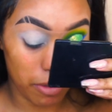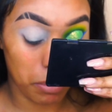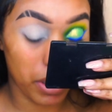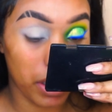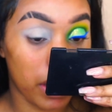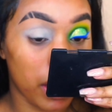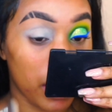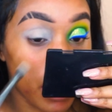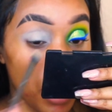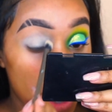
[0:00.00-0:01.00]
of
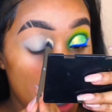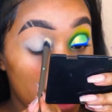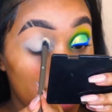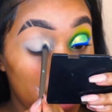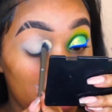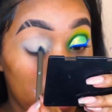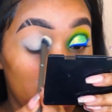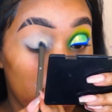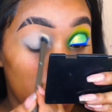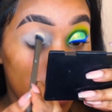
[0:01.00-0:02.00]
blending
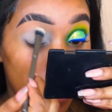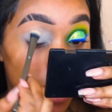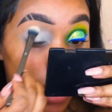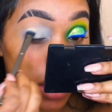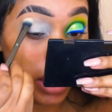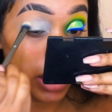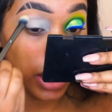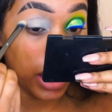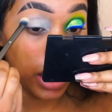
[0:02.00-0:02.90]
in the